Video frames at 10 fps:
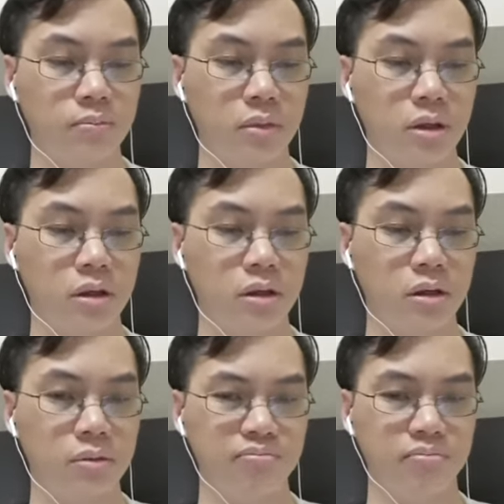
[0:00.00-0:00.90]
uh,
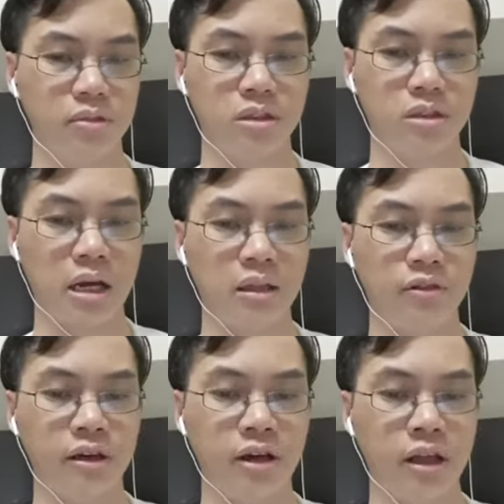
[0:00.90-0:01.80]
this Unearthed
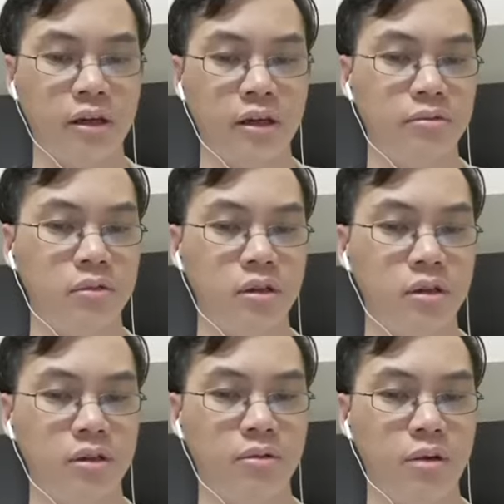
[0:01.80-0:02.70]
Arcana.
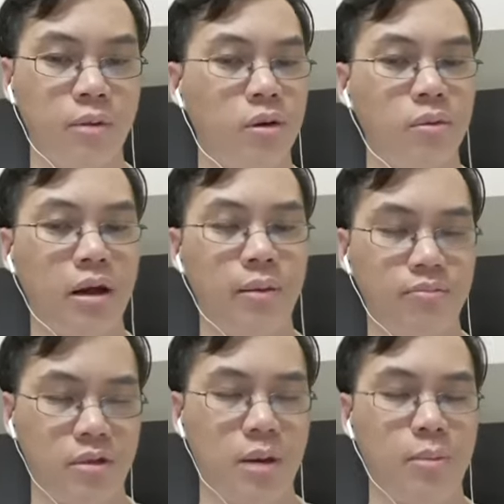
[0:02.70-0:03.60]
Uh, I prob I'm,
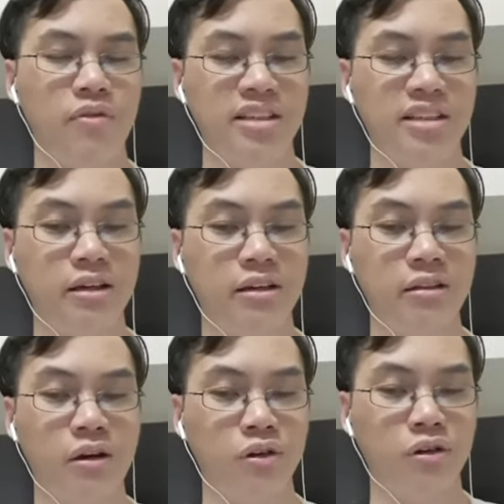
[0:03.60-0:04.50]
I'm obviously not, not
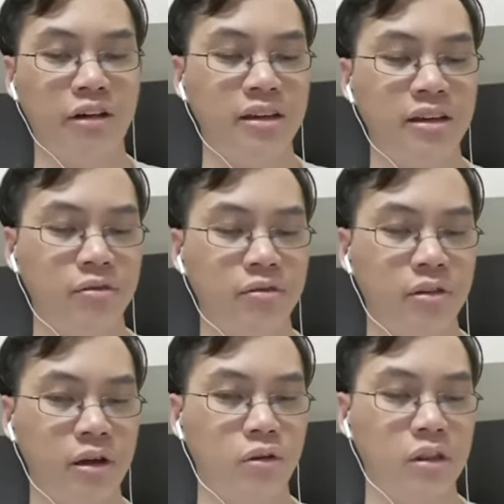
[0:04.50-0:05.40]
going to rate it
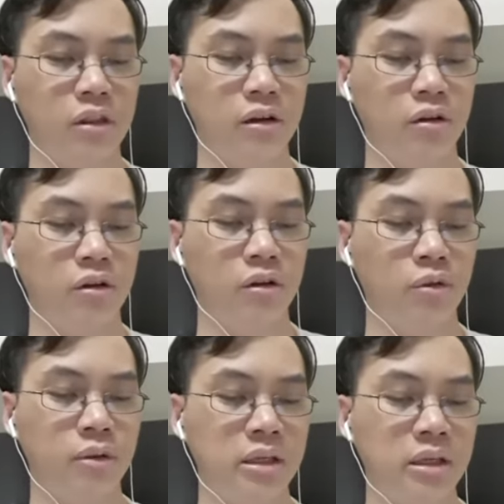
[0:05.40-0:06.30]
like on on a
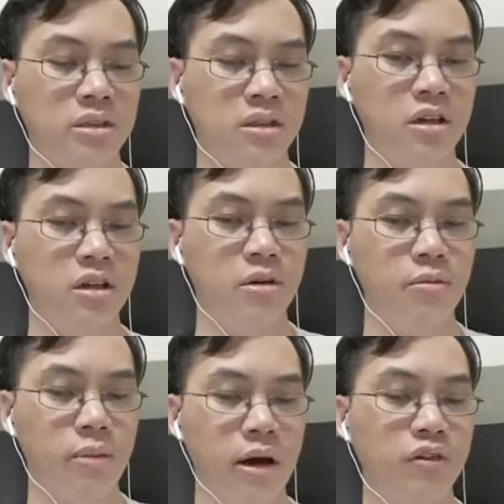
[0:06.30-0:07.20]
what basis,
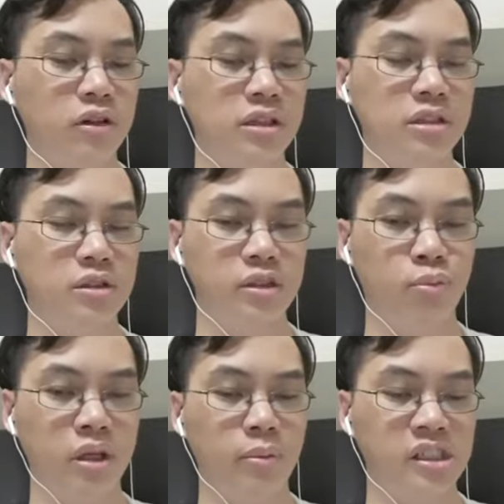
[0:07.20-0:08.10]
but I've already
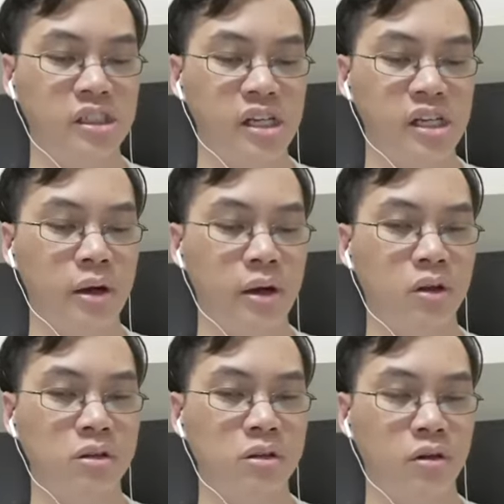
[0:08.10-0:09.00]
pretty much shared my
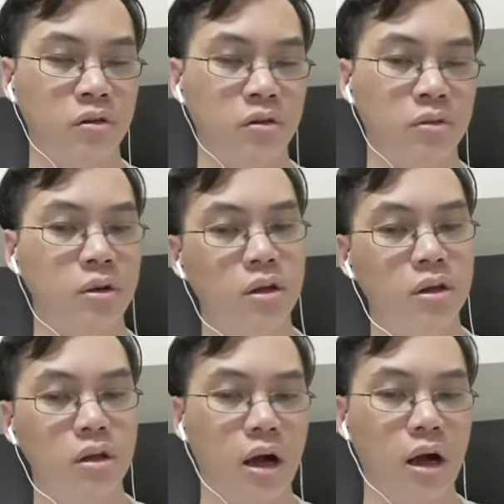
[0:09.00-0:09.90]
thoughts on
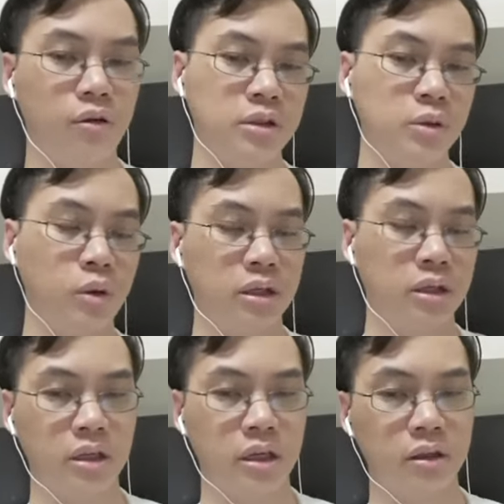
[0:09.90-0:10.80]
how it
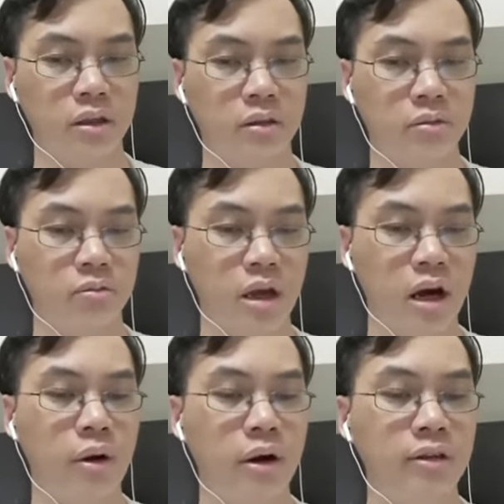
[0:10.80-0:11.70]
works and how
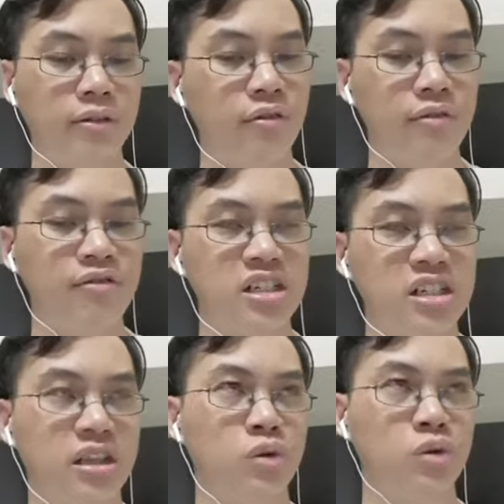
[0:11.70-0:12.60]
I envision
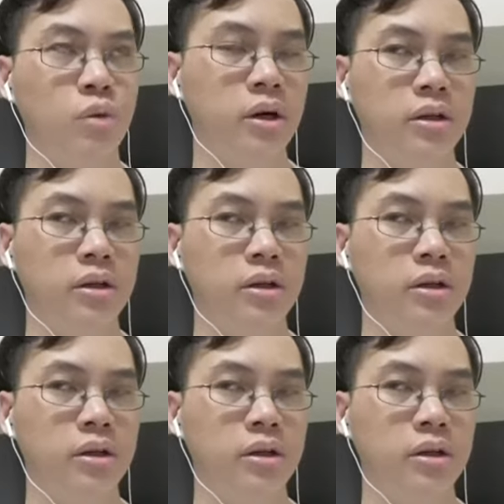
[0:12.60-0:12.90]
it to work